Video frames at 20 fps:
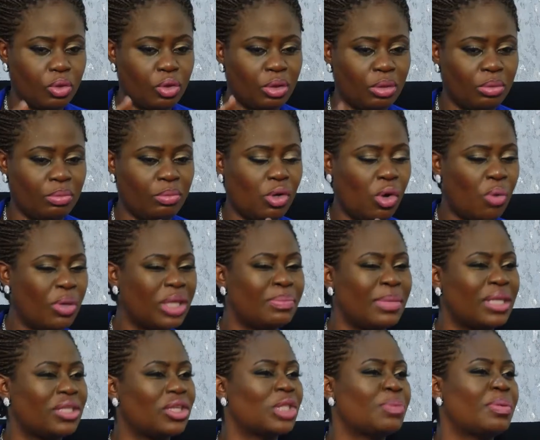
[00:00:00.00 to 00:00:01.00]
You always
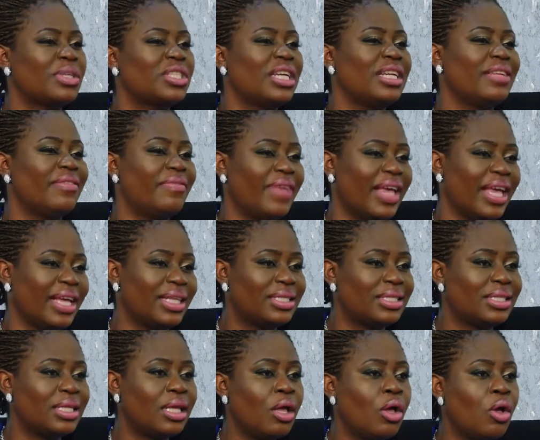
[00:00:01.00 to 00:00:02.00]
mention special
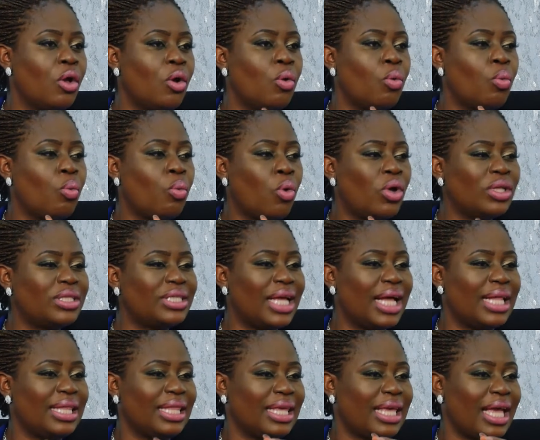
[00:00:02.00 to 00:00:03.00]
effects. What
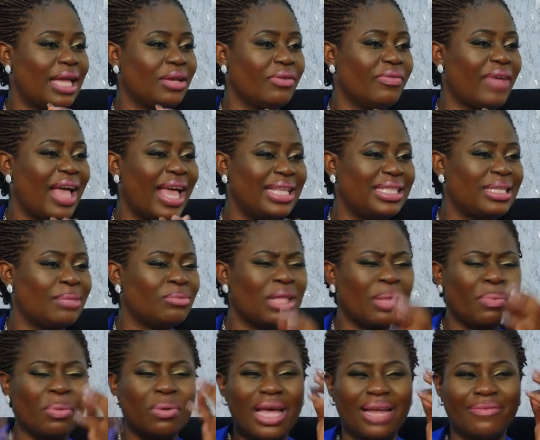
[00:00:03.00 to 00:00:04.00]
are the kind of items so
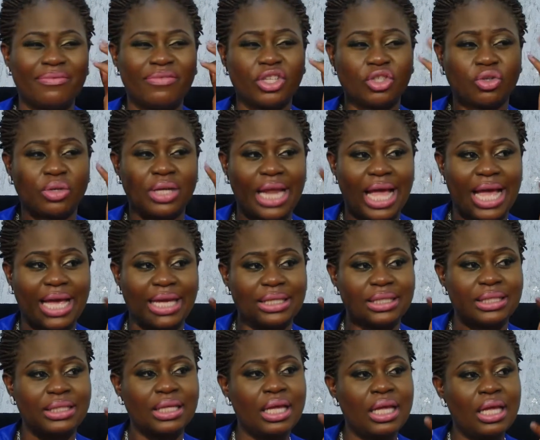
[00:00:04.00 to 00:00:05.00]
that people can
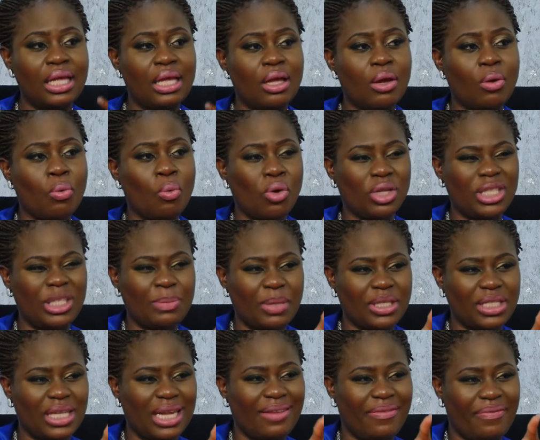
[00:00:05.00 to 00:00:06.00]
visualize what
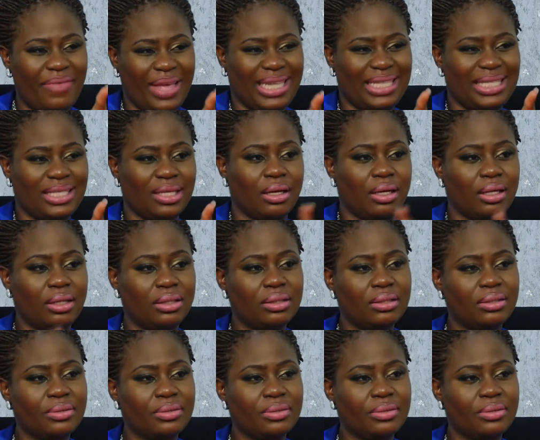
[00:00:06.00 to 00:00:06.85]
special effects are?